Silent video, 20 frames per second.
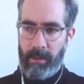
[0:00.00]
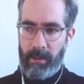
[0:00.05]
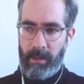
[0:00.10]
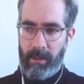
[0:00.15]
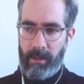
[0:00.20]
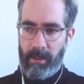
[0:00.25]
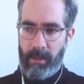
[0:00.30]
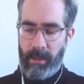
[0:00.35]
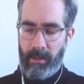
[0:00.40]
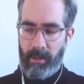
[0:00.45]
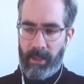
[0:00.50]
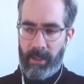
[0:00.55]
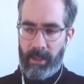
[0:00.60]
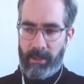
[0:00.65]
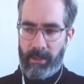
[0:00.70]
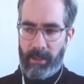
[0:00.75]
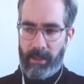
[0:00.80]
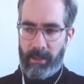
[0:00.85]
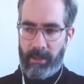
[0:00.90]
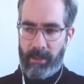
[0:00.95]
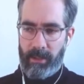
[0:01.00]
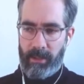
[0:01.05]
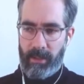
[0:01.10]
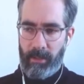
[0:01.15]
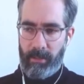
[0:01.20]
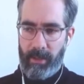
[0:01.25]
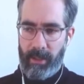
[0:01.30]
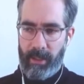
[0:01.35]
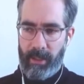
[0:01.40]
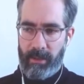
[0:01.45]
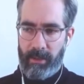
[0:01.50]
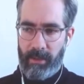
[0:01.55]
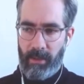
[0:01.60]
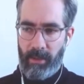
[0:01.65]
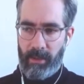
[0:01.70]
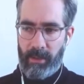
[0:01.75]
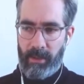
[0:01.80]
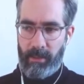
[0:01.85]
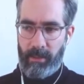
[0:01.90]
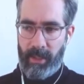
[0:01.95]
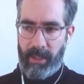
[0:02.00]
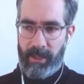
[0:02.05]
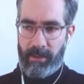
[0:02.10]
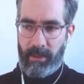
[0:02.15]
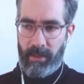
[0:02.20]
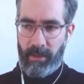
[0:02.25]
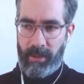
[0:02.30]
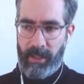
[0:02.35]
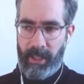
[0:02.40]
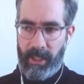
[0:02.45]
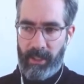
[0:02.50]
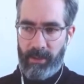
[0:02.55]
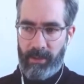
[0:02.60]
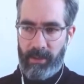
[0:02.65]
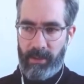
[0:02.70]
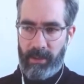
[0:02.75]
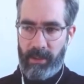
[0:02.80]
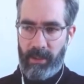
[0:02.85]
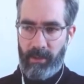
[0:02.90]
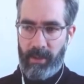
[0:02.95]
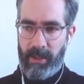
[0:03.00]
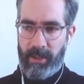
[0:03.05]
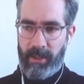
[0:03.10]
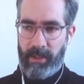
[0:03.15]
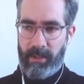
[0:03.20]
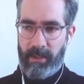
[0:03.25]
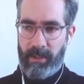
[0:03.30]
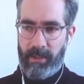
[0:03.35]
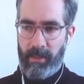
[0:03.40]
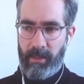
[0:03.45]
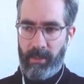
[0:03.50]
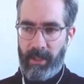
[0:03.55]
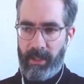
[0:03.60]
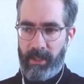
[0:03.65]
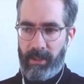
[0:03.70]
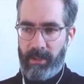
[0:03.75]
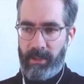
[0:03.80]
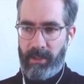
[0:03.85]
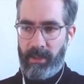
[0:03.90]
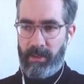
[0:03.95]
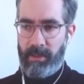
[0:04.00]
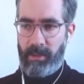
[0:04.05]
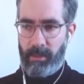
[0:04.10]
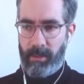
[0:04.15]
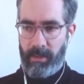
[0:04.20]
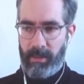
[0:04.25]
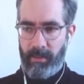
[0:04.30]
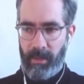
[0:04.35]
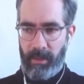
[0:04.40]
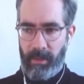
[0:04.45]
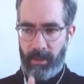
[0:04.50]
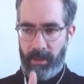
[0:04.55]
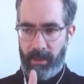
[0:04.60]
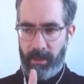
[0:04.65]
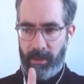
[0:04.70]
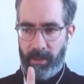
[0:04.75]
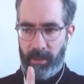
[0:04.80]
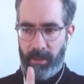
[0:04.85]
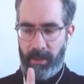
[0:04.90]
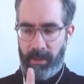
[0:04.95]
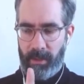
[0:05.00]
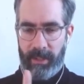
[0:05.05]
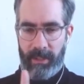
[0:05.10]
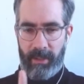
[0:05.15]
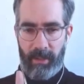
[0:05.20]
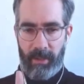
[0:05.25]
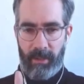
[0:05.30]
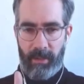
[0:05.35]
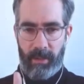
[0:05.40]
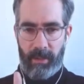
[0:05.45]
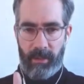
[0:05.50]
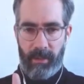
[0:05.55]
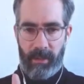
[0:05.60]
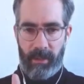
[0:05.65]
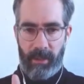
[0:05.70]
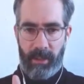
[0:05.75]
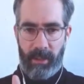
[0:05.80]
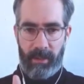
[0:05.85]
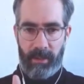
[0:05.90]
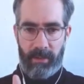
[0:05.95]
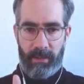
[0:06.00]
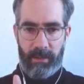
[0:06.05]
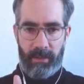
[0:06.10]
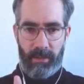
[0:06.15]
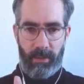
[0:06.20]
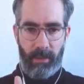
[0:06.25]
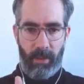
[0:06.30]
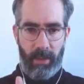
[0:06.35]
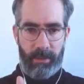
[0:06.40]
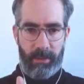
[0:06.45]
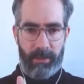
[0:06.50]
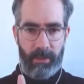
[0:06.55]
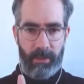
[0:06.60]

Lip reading: there is this ability, or in the masculine energy, there is this ability to be very clear and to also